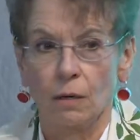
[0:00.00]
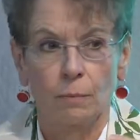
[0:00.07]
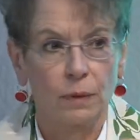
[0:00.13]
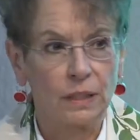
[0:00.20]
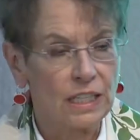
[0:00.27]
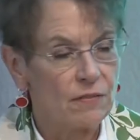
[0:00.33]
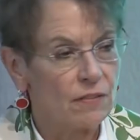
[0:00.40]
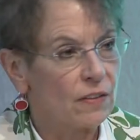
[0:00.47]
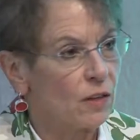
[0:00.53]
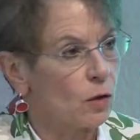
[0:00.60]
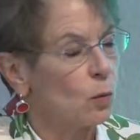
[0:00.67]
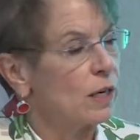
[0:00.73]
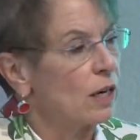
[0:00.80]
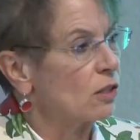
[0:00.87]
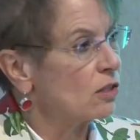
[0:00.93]
believing that
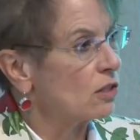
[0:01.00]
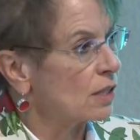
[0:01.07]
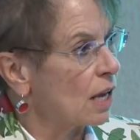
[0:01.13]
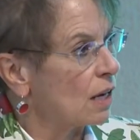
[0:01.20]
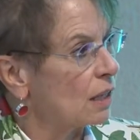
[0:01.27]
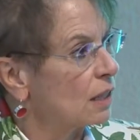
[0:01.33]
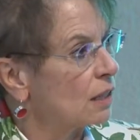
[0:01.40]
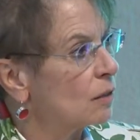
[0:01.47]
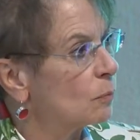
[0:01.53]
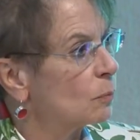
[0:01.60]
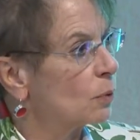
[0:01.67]
we are selling